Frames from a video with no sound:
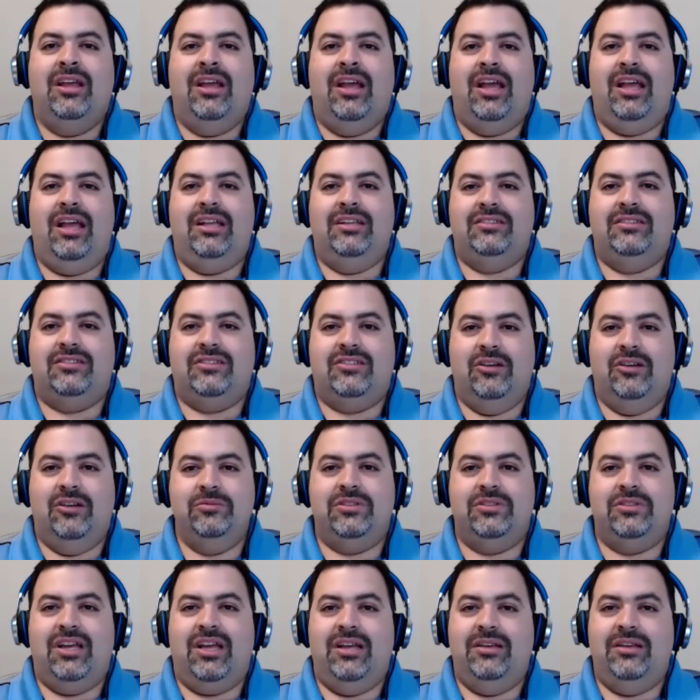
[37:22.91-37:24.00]
And
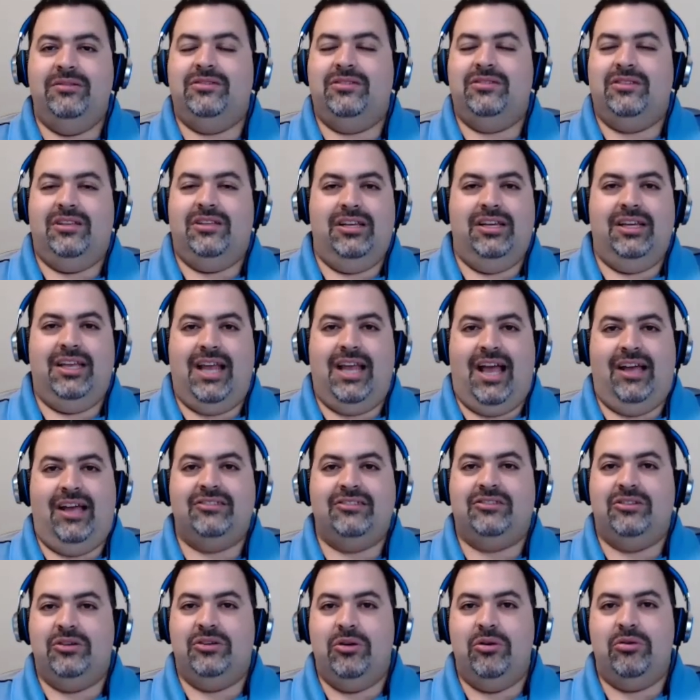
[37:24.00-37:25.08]
sometimes it has
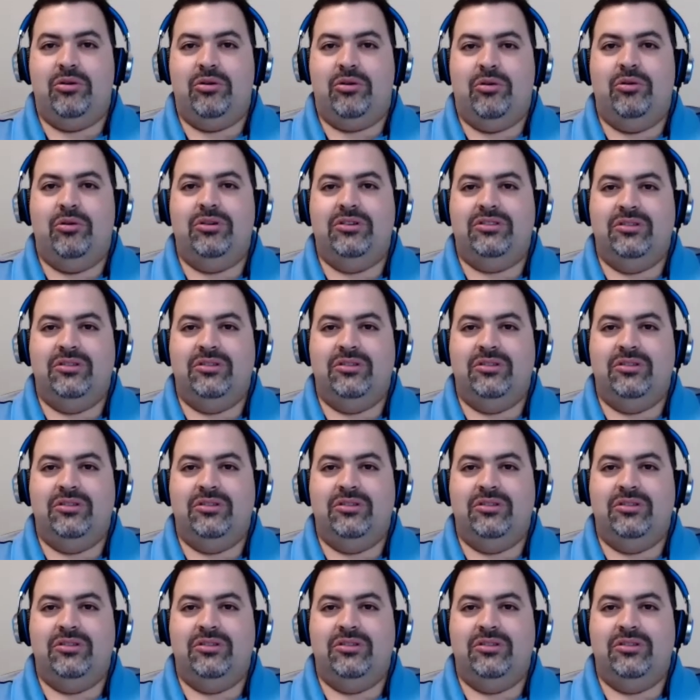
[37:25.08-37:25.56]
to go to court.